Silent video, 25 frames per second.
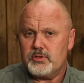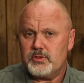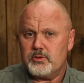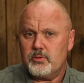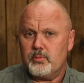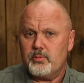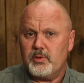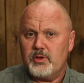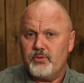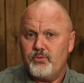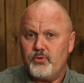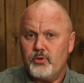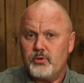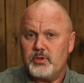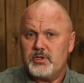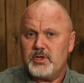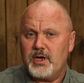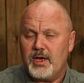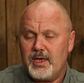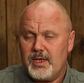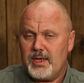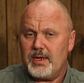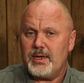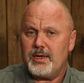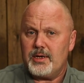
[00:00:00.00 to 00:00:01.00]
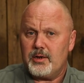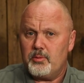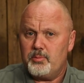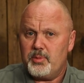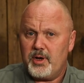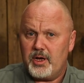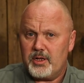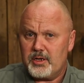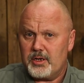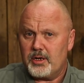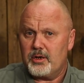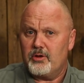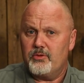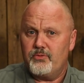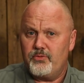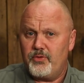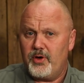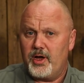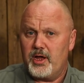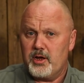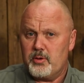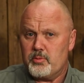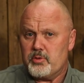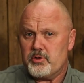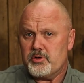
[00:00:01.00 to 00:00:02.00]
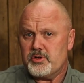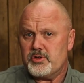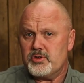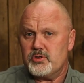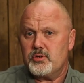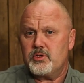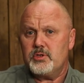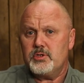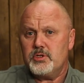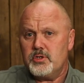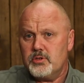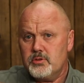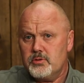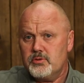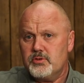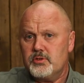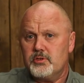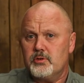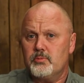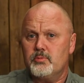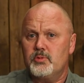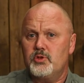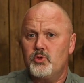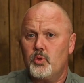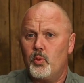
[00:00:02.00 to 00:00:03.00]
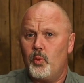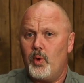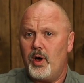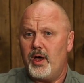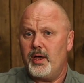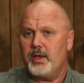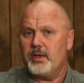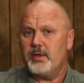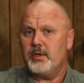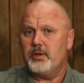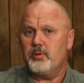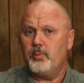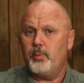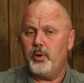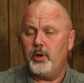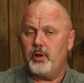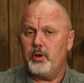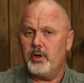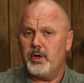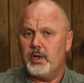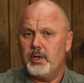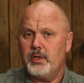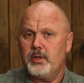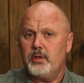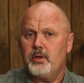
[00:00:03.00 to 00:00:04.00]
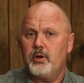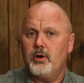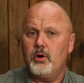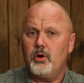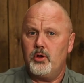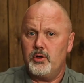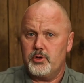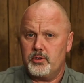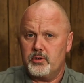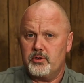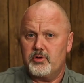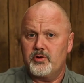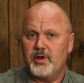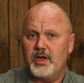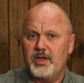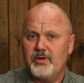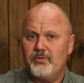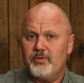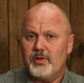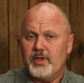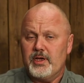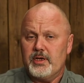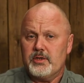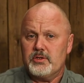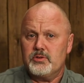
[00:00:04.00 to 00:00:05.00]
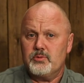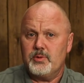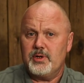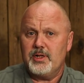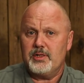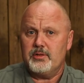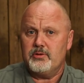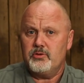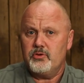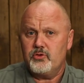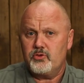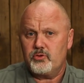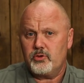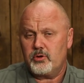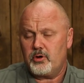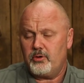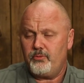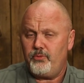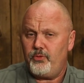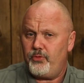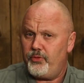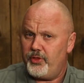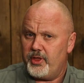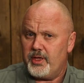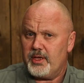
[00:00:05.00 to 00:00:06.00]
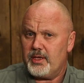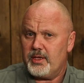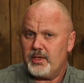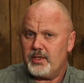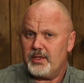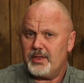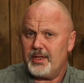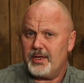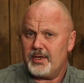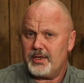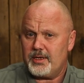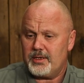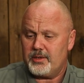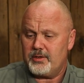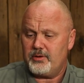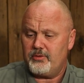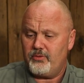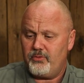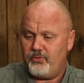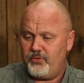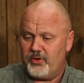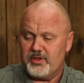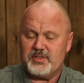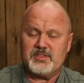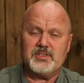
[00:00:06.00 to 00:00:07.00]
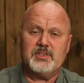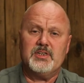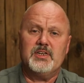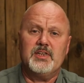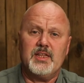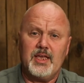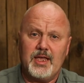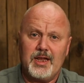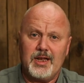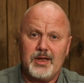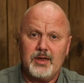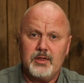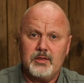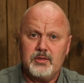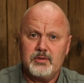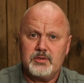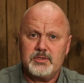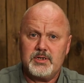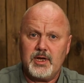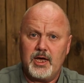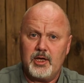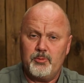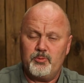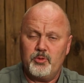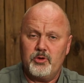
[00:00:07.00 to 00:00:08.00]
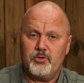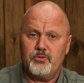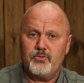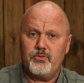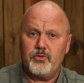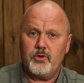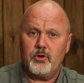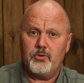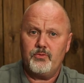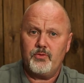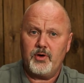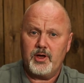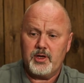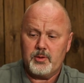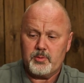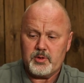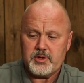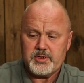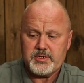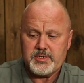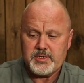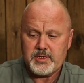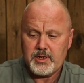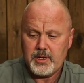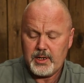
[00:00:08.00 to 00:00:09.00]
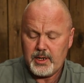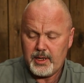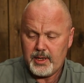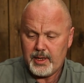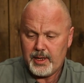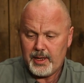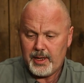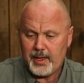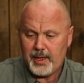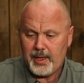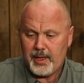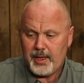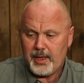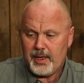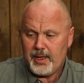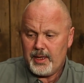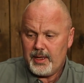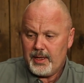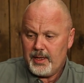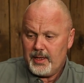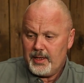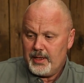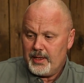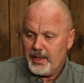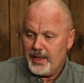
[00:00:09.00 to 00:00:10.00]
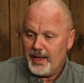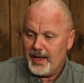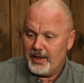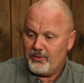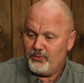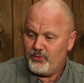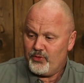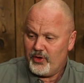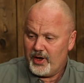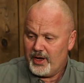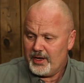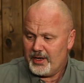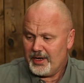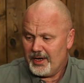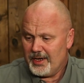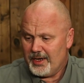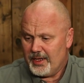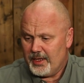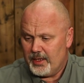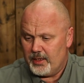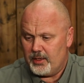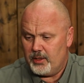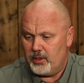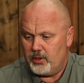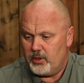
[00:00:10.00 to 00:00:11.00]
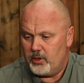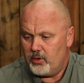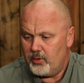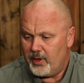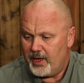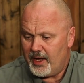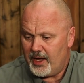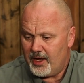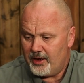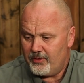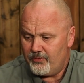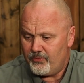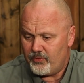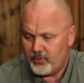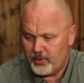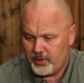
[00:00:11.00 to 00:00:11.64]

them if you tie in a bundle of fibers. You can use them to wind the body on your dry fly as well. Sort of think like a pheasant tail type of, of fibers. And finally, you have